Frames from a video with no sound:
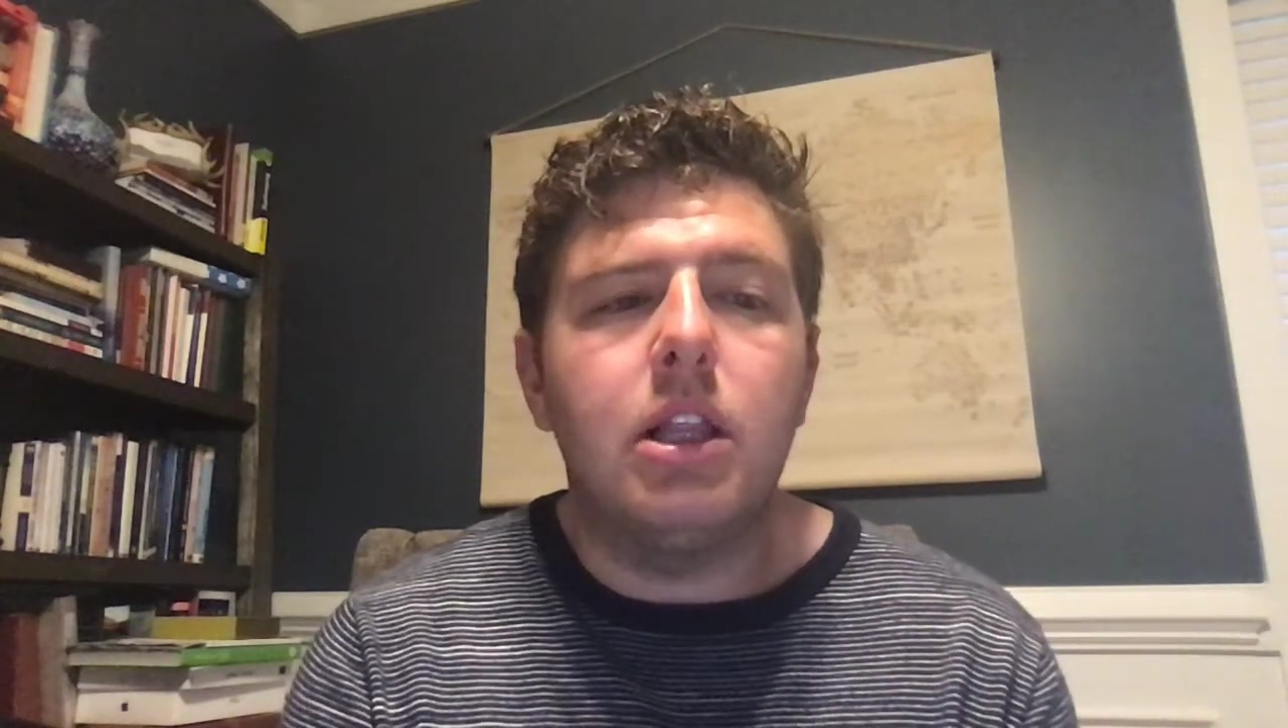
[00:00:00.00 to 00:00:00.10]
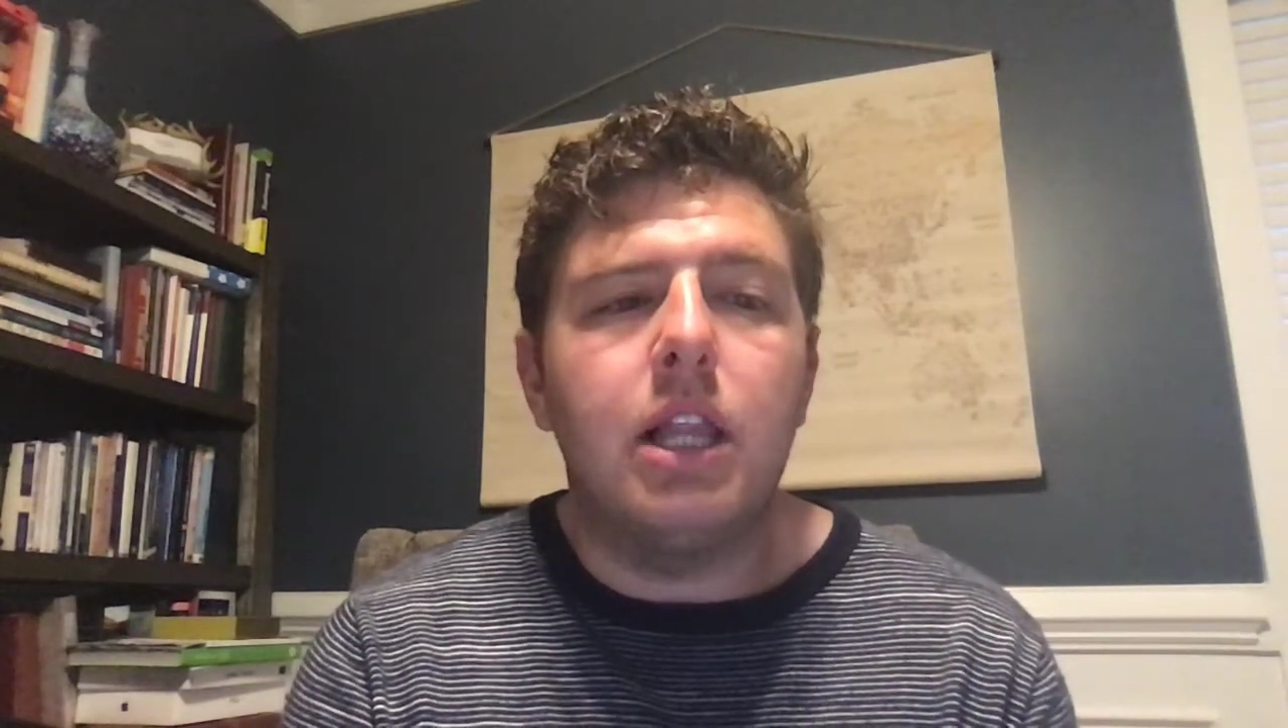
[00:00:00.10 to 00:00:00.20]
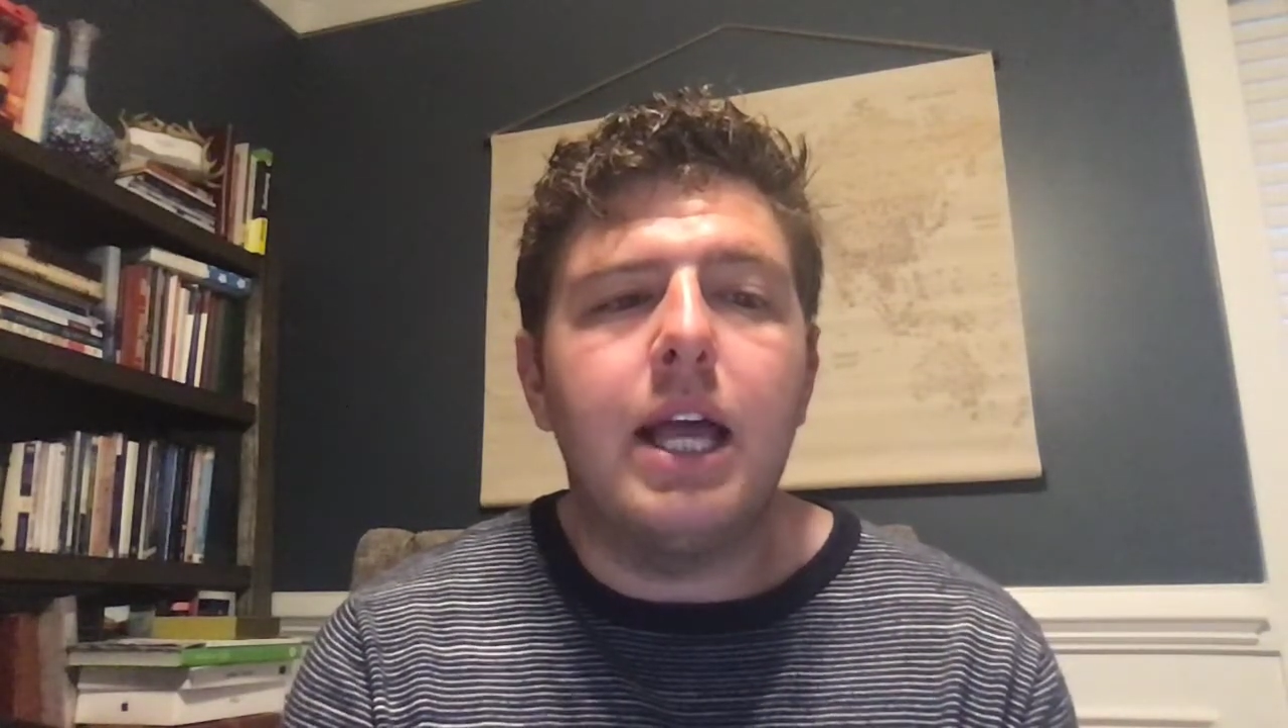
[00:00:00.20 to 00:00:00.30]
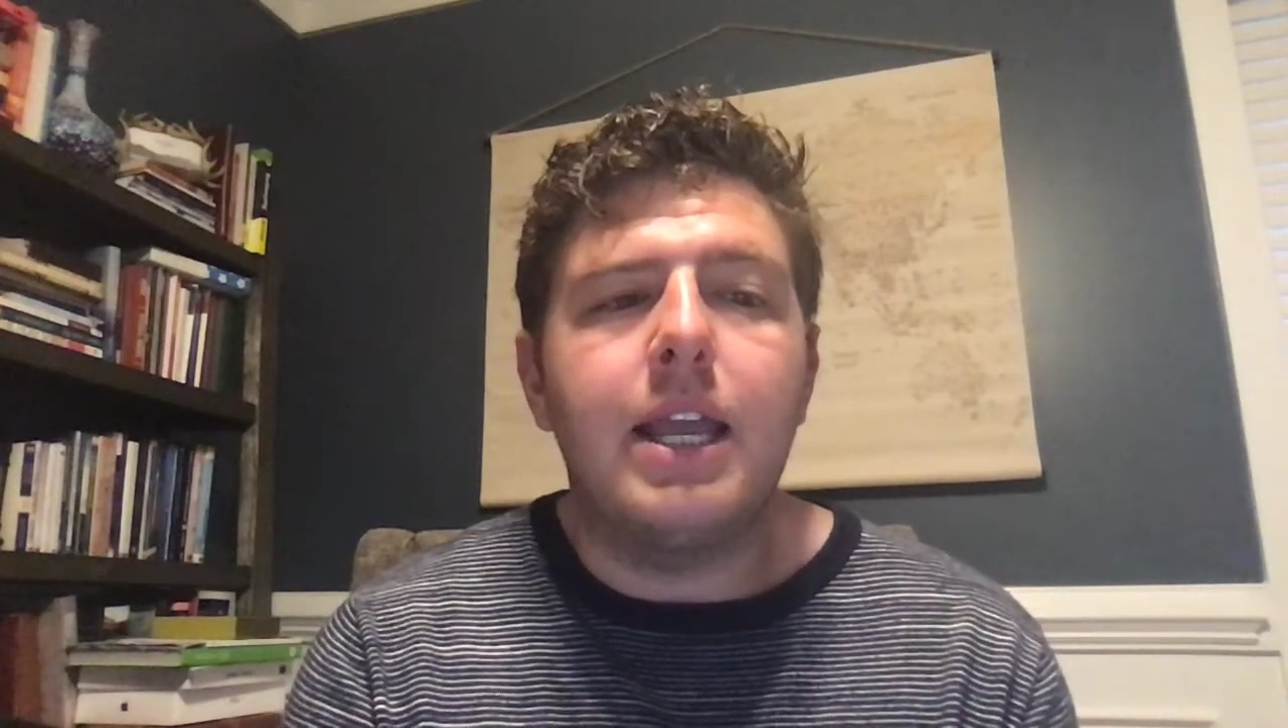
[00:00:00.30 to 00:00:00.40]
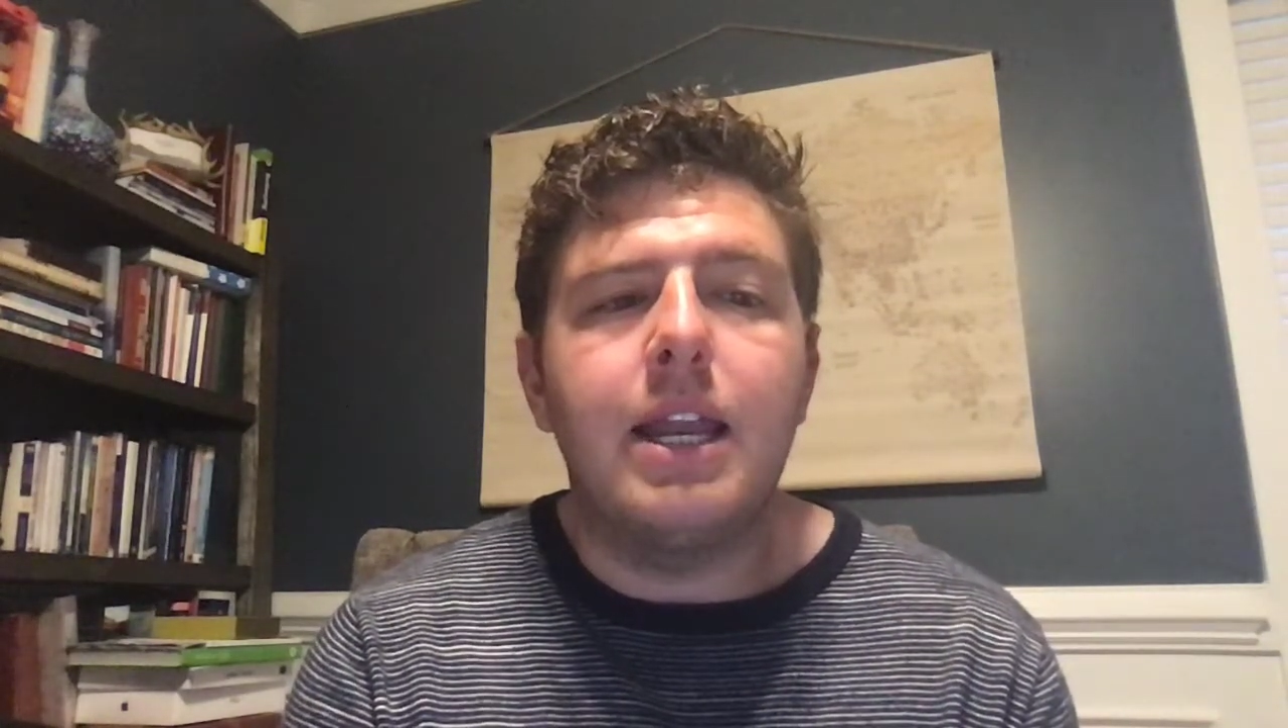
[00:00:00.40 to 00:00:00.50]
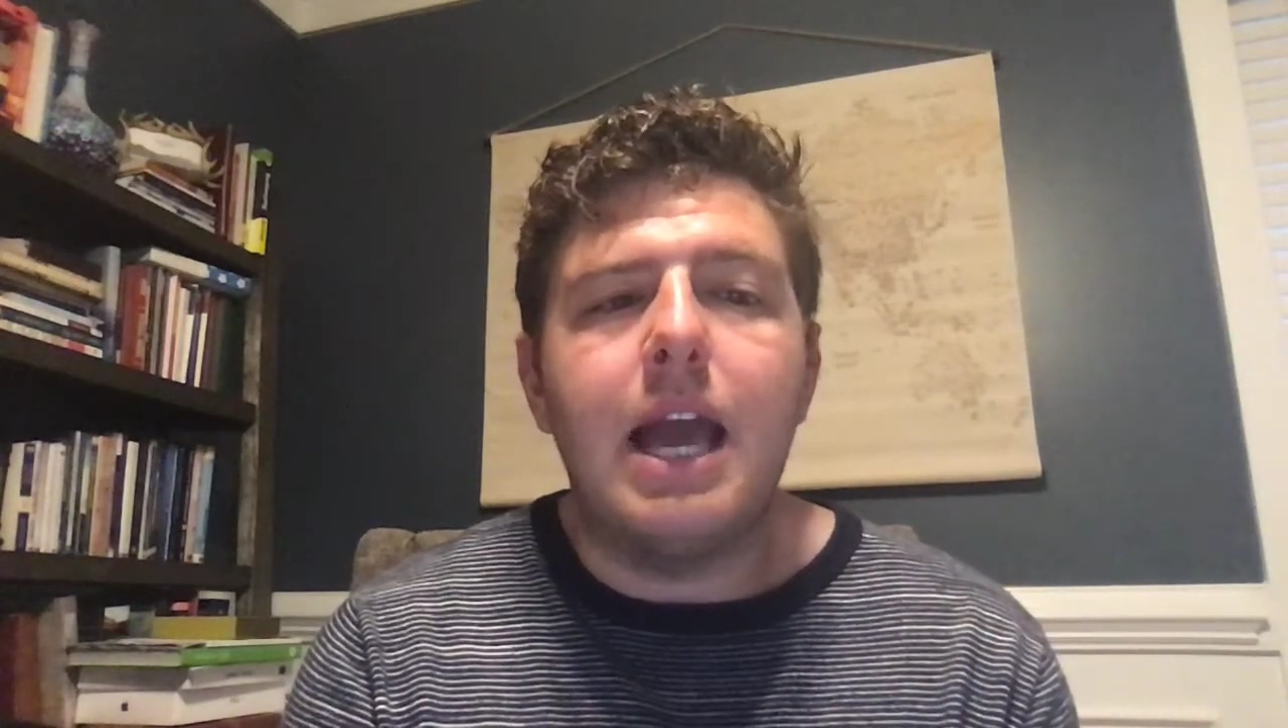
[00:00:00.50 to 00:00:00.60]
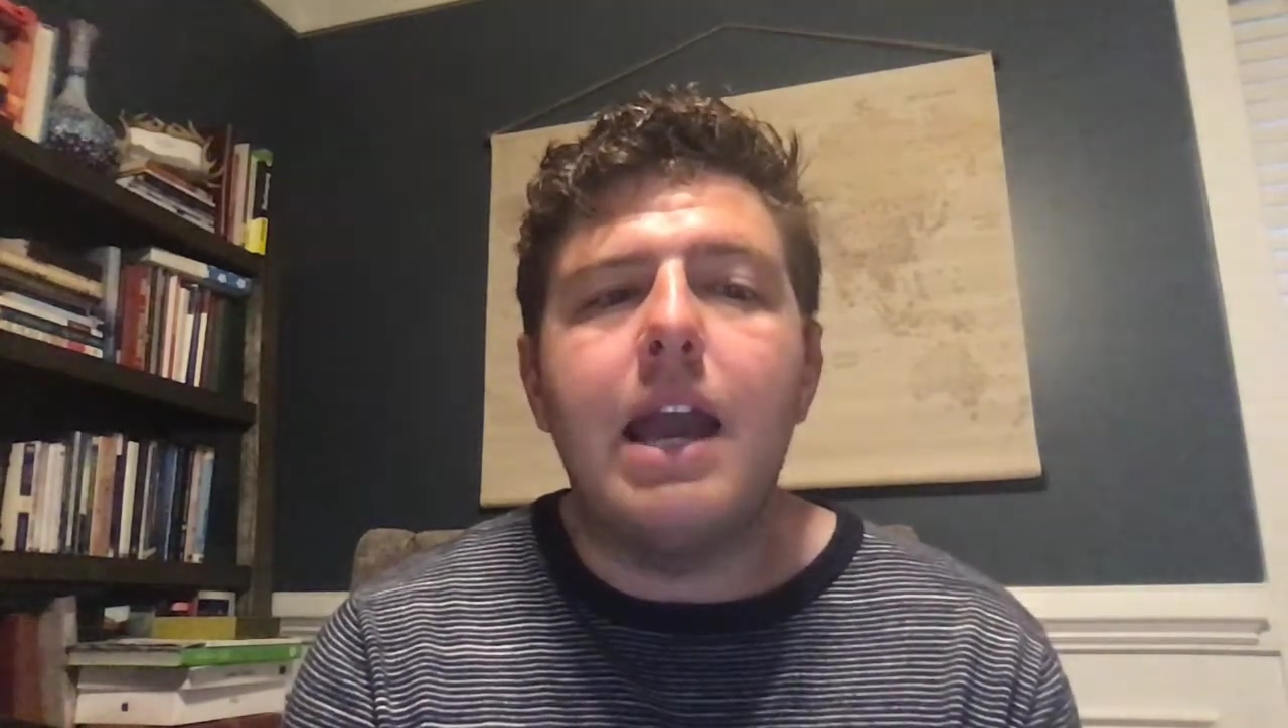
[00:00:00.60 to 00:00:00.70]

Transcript: like an